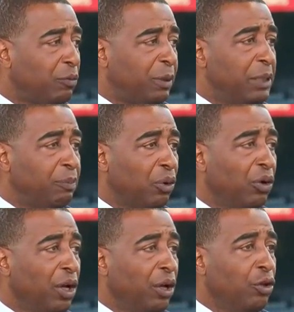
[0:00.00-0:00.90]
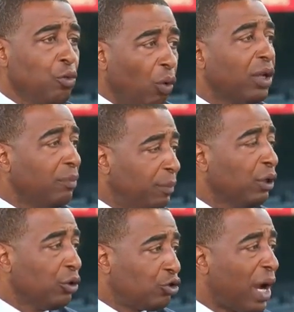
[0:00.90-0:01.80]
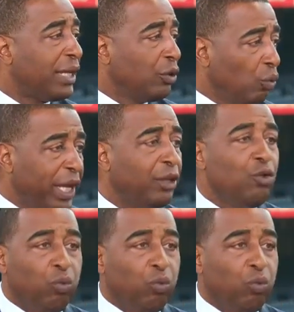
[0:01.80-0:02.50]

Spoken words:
with people, you want to be able to try to win.